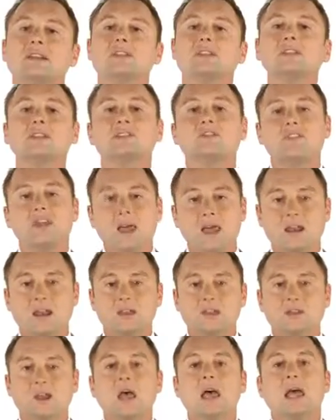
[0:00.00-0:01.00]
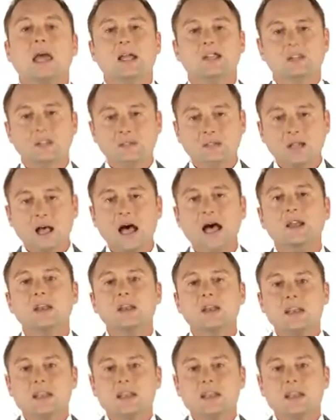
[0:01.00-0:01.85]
disadvantage. It's a lot